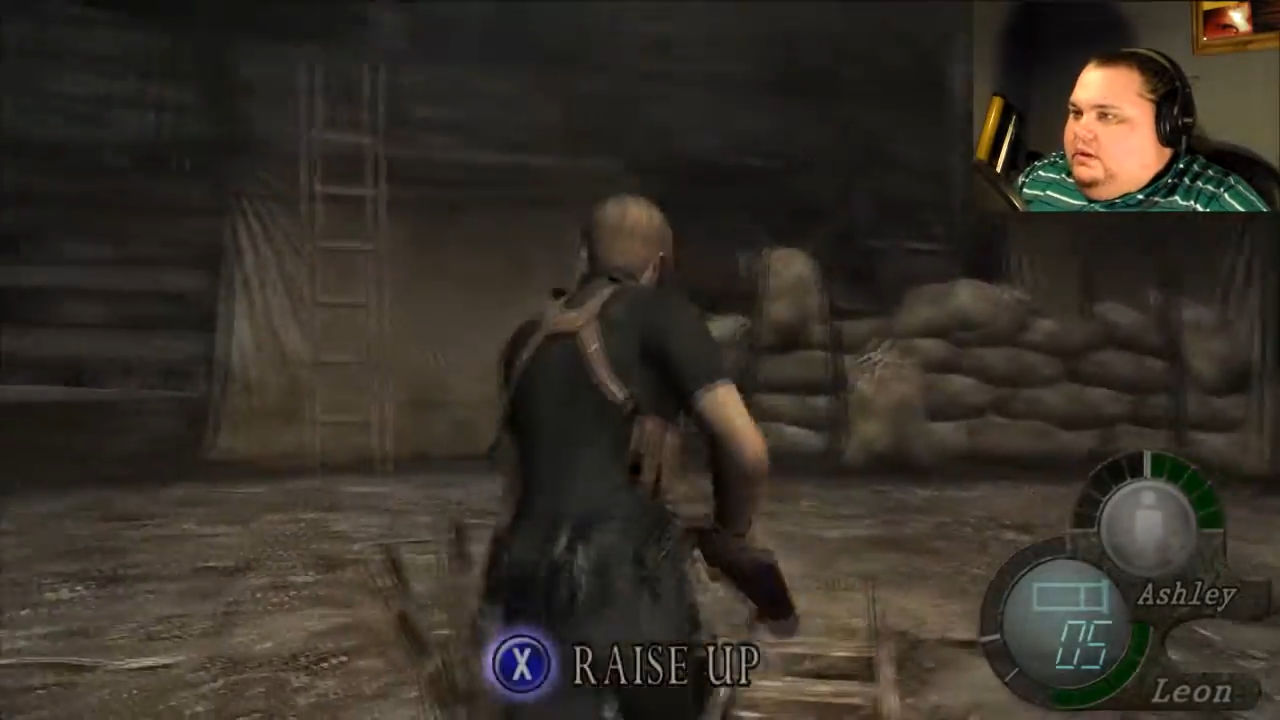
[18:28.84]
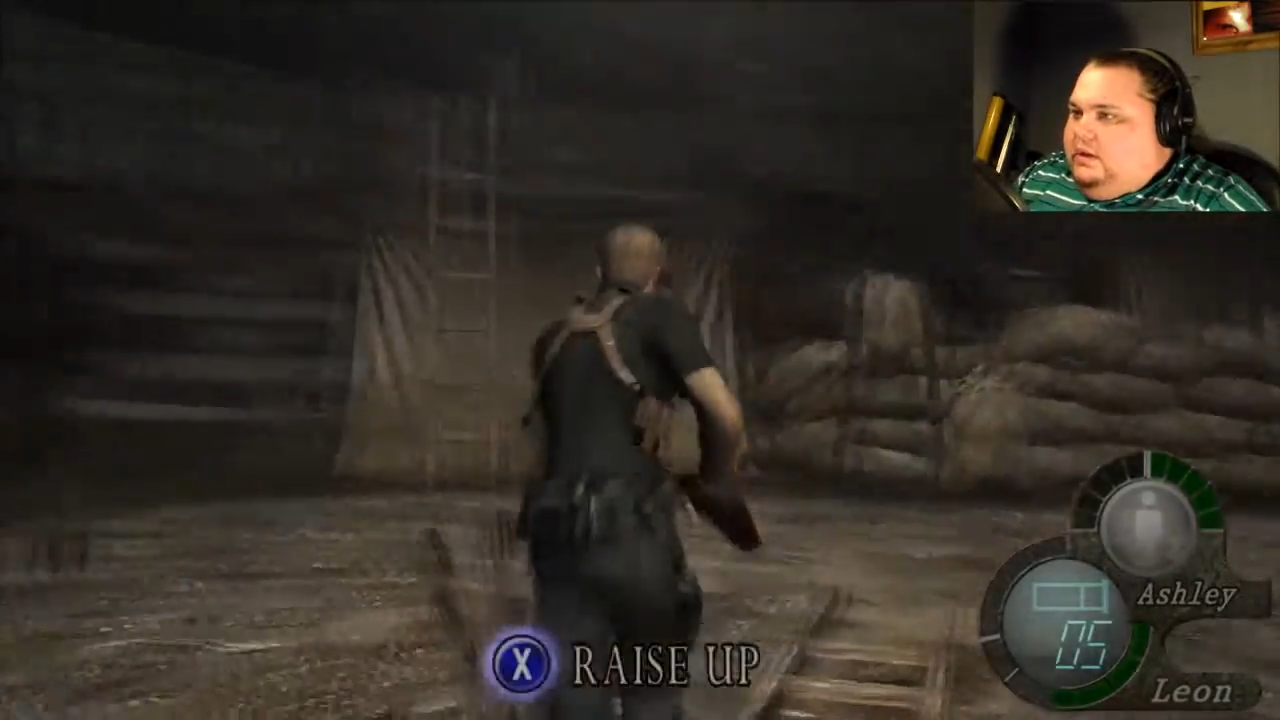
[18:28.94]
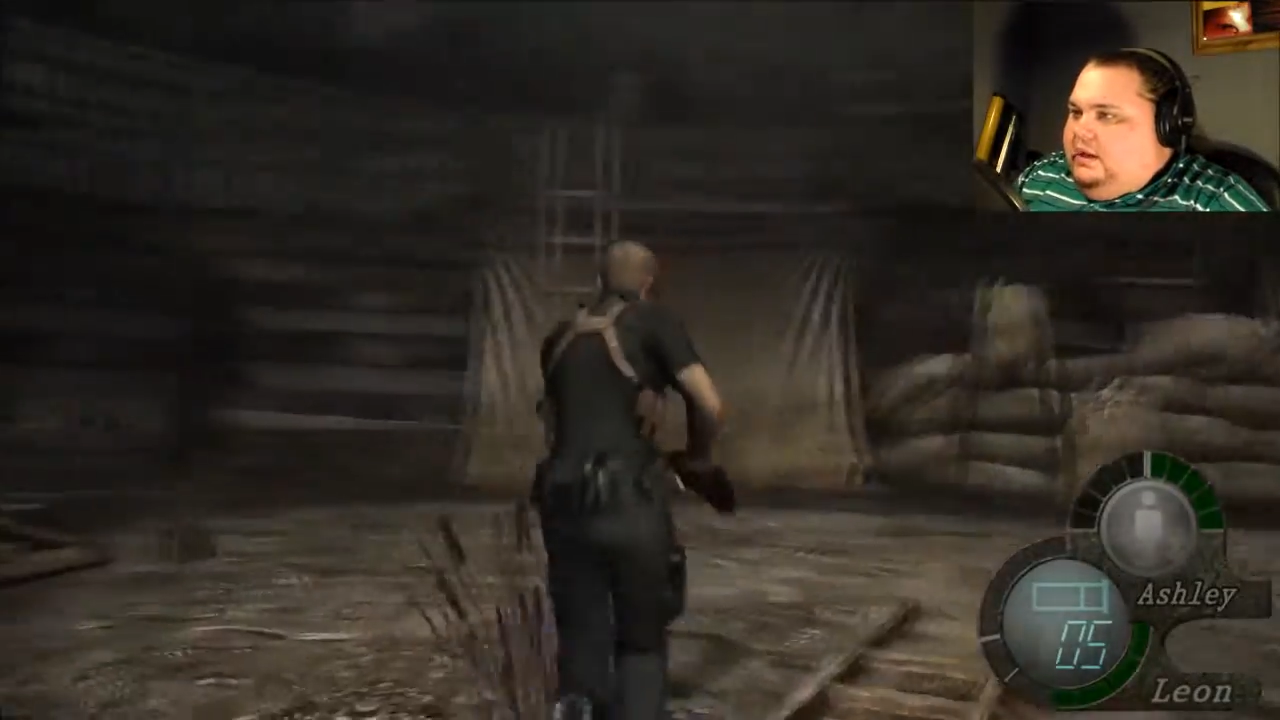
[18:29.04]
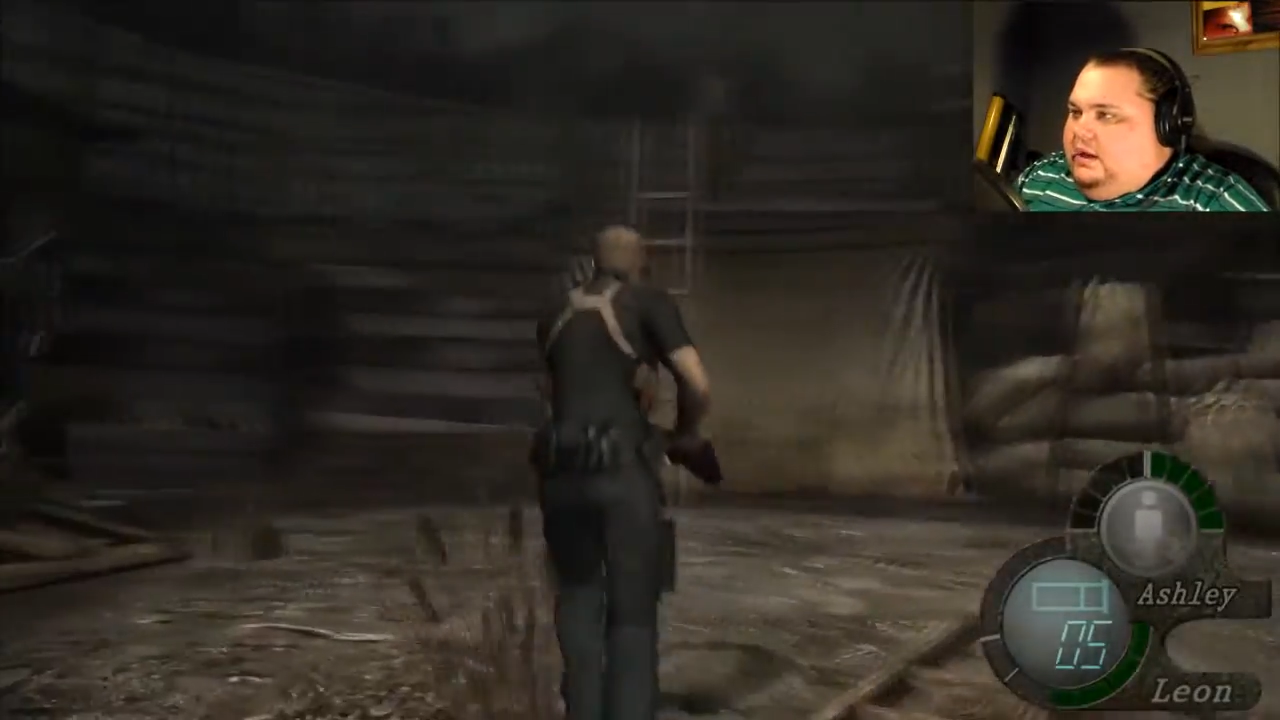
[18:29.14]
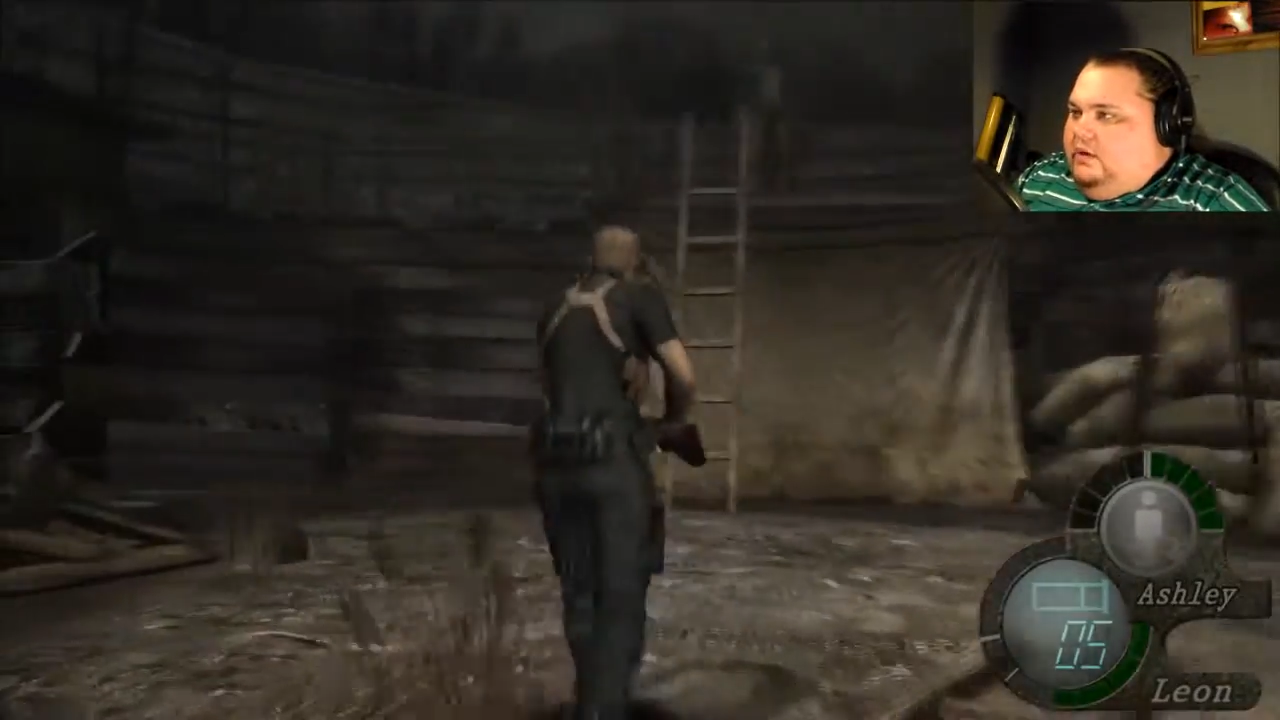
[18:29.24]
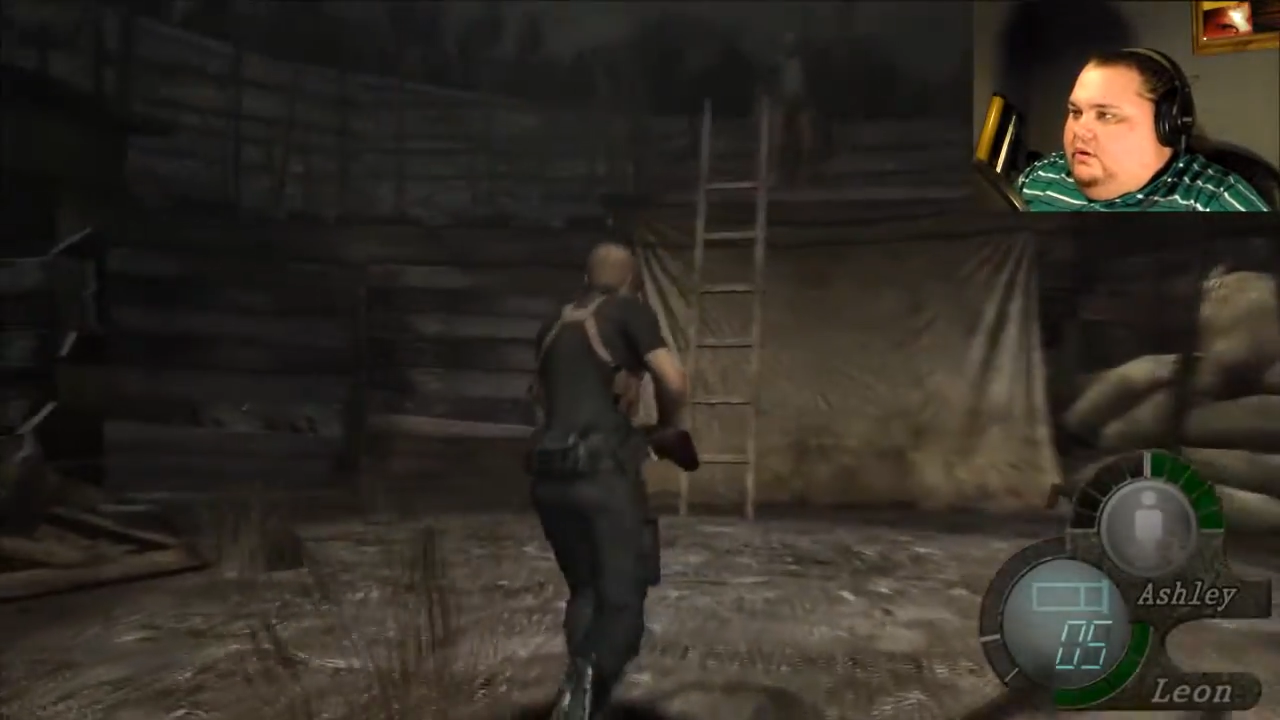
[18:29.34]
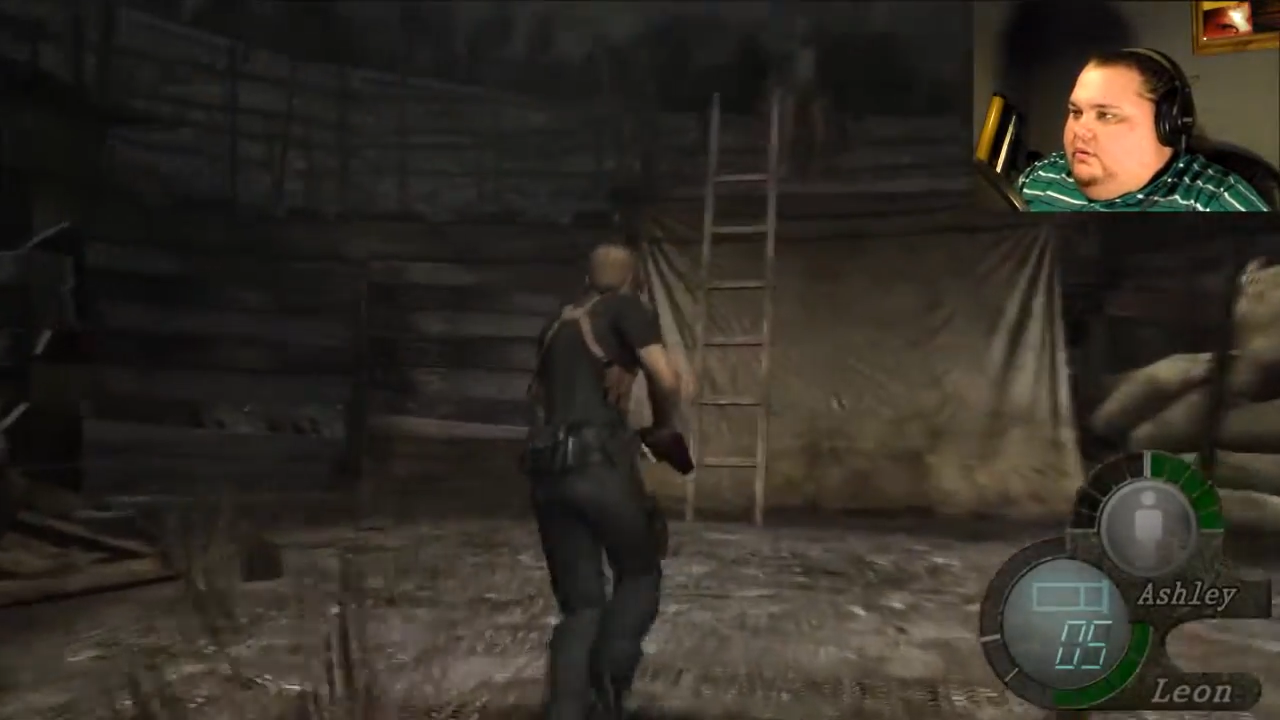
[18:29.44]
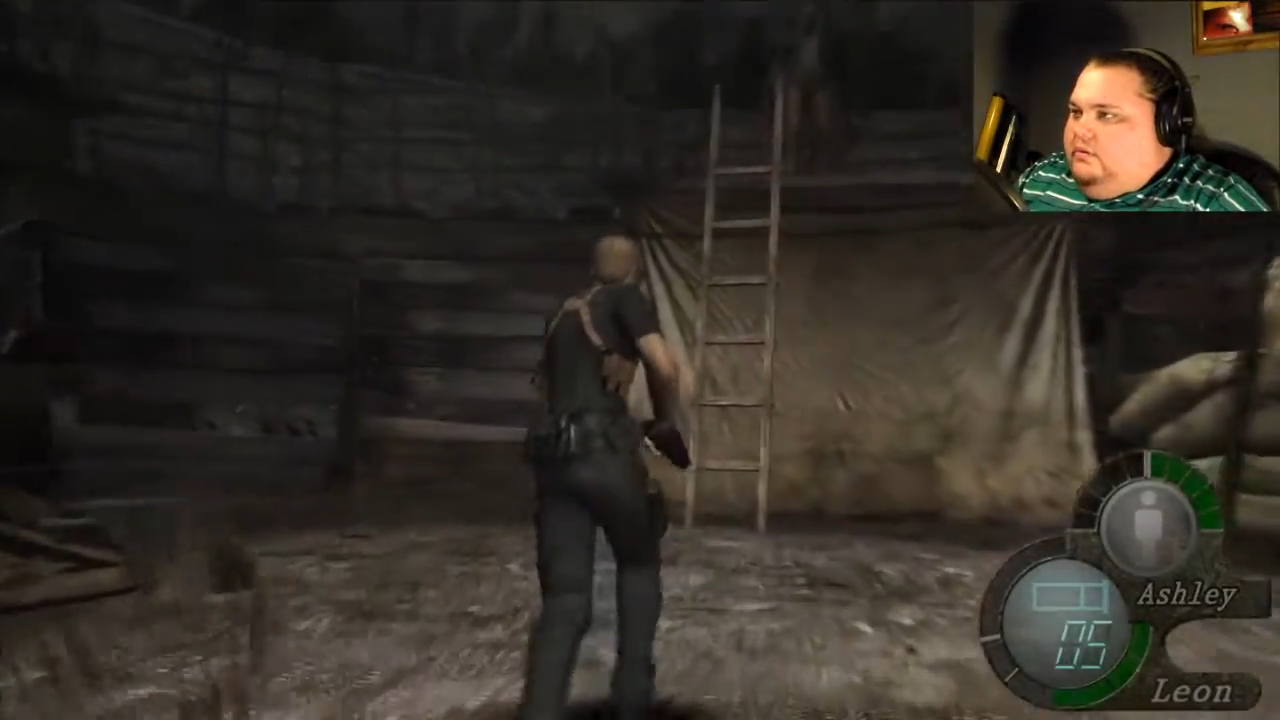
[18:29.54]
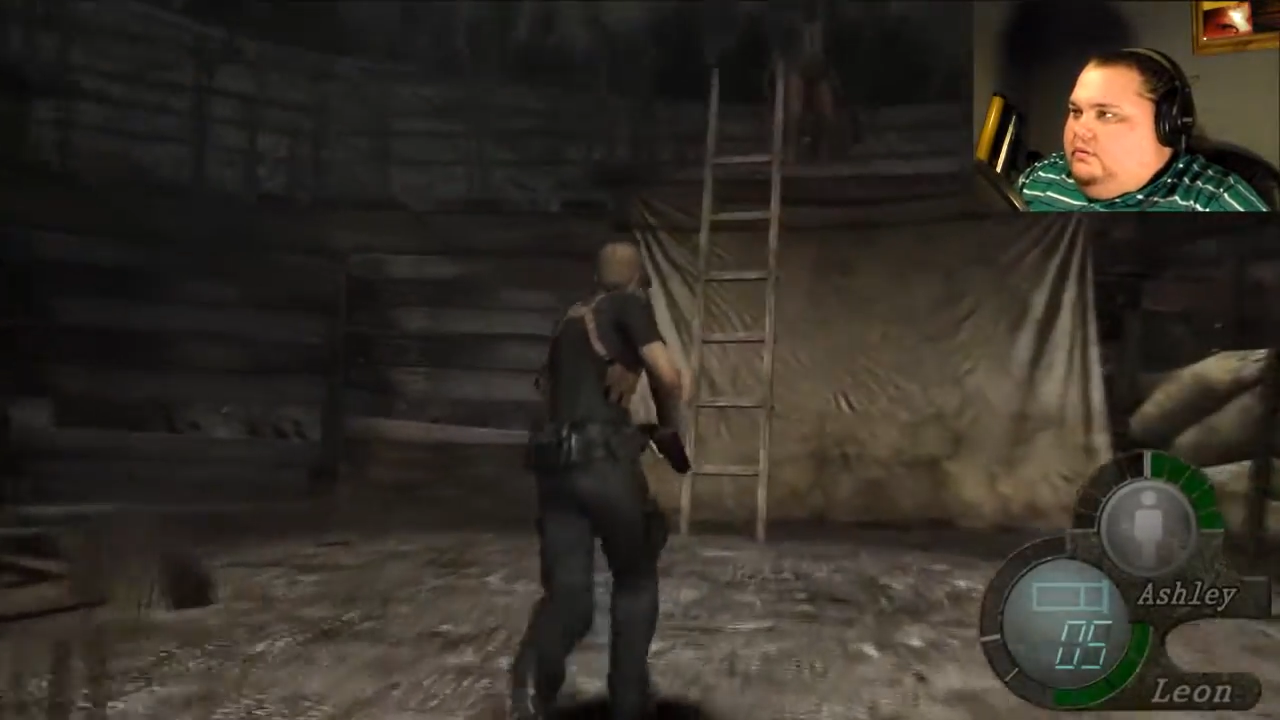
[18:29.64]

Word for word: Hello?